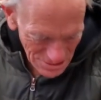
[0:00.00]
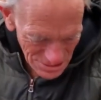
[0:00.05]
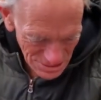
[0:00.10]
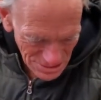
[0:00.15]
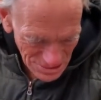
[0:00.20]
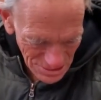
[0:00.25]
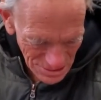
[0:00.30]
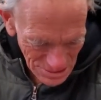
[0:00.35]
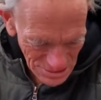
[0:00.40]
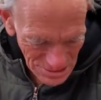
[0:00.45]
see.
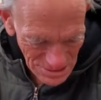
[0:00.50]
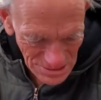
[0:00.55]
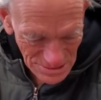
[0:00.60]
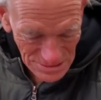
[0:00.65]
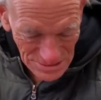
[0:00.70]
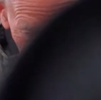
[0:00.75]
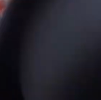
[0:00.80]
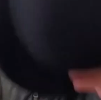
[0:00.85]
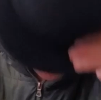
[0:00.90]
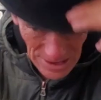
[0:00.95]

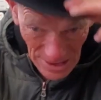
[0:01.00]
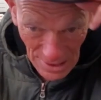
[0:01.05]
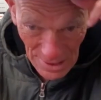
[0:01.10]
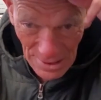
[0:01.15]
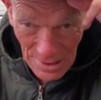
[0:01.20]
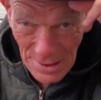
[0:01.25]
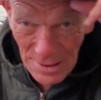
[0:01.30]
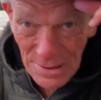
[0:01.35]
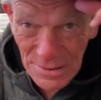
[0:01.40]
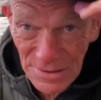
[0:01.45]
Yeah.
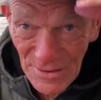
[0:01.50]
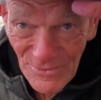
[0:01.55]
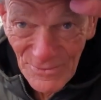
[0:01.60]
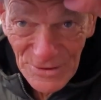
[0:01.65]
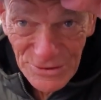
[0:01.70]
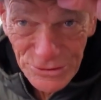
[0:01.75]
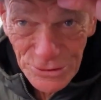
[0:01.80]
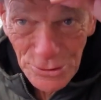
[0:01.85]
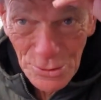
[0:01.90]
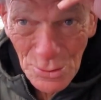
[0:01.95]
It
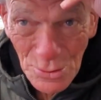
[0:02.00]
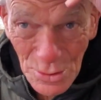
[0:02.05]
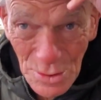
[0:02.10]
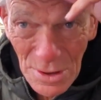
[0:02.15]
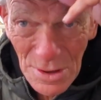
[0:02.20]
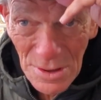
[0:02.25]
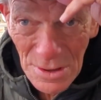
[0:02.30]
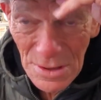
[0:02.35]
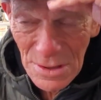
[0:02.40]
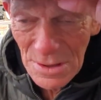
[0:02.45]
fit you?
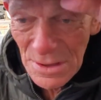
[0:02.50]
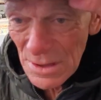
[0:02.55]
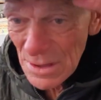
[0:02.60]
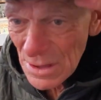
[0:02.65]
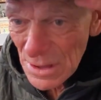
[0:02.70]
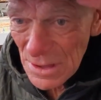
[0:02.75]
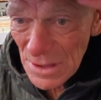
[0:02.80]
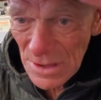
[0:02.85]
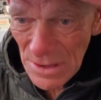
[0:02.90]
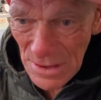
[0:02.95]
No,
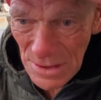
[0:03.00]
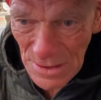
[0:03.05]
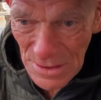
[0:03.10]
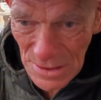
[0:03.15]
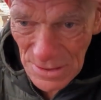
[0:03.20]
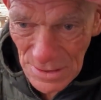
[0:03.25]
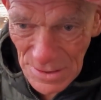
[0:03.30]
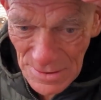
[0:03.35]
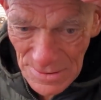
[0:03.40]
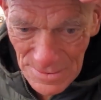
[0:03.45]
it fits you
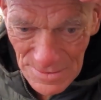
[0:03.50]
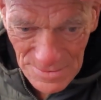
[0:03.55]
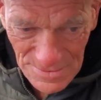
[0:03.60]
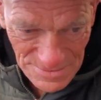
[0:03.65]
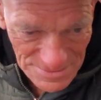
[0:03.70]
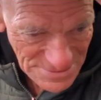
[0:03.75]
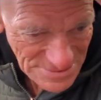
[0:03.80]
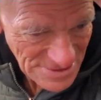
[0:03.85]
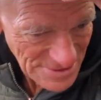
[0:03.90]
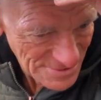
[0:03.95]
good.
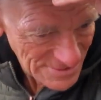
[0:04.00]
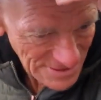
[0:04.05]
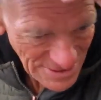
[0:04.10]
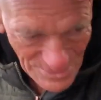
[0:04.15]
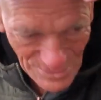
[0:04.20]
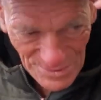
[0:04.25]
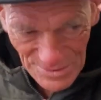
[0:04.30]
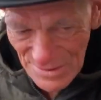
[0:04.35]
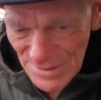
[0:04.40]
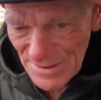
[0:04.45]
No,
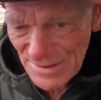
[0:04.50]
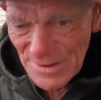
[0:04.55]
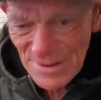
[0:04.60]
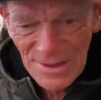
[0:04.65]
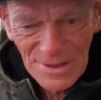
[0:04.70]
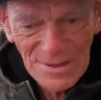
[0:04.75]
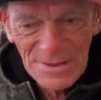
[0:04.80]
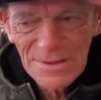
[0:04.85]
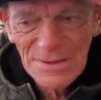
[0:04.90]
not really.